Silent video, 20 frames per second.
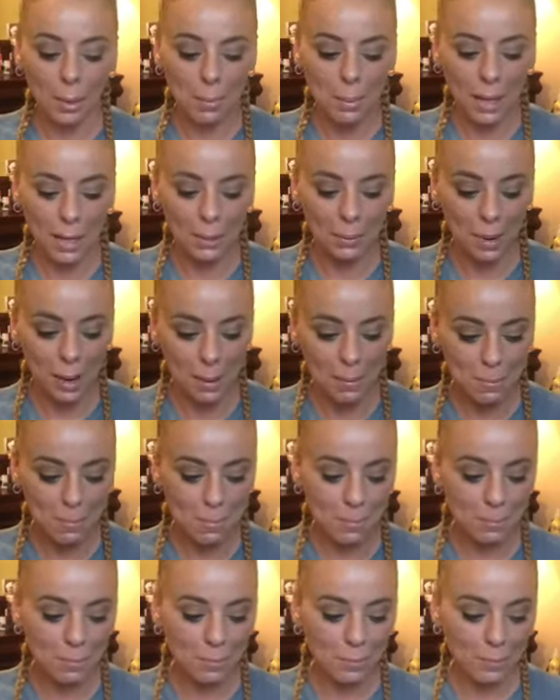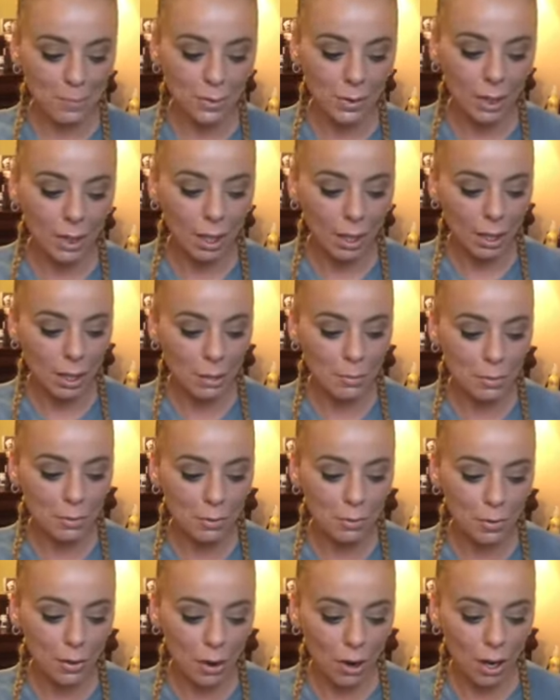Anyway, number
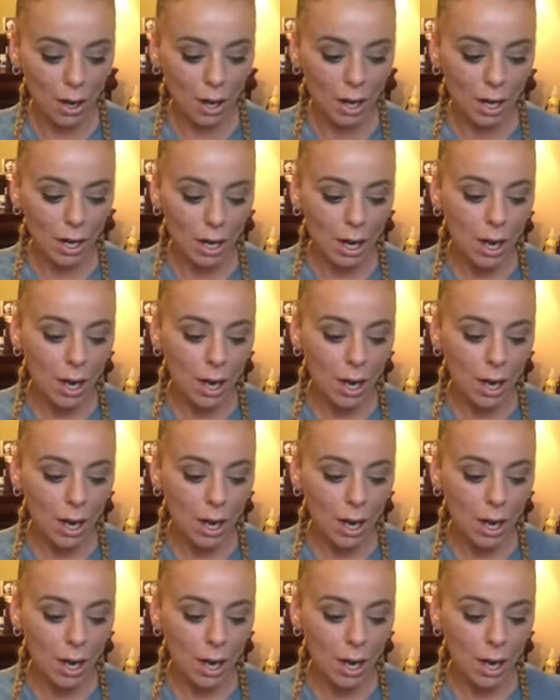4,